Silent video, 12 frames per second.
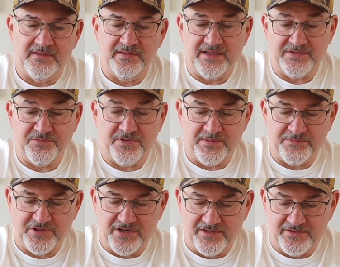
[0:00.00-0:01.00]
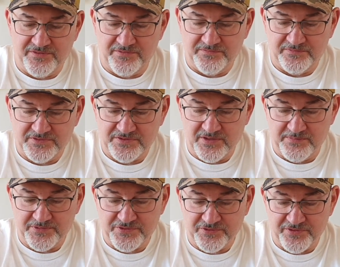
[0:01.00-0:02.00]
That's what I'm trying to do. So I'm
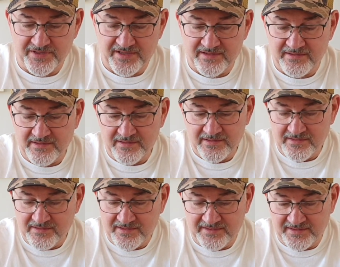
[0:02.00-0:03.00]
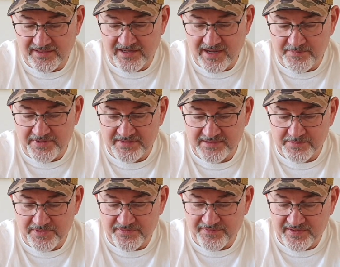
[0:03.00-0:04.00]
sure that in the comments I'm
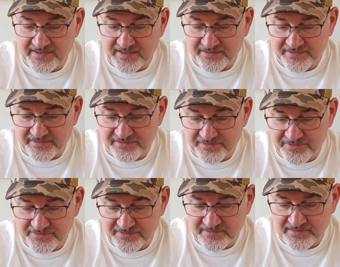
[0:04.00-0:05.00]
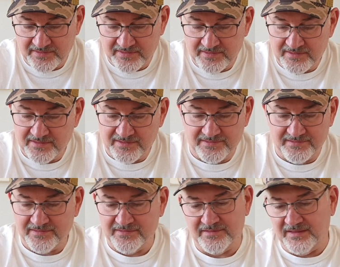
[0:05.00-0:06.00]
going to find out that there's
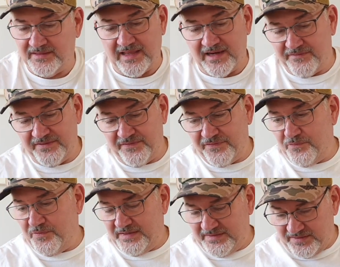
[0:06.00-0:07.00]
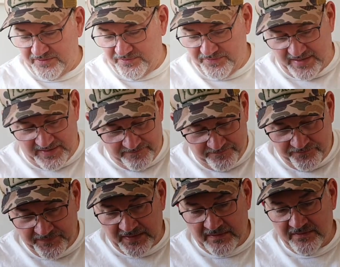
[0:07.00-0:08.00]
a lot of different ways to do that.
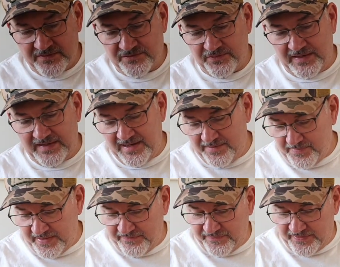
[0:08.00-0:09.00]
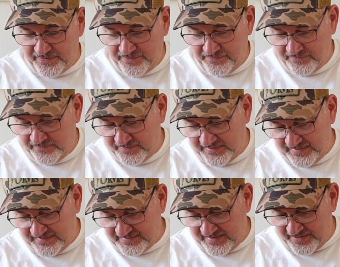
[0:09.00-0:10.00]
So I lay my feather
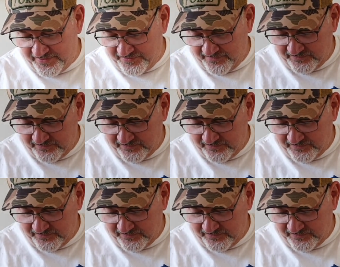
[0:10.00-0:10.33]
dead center,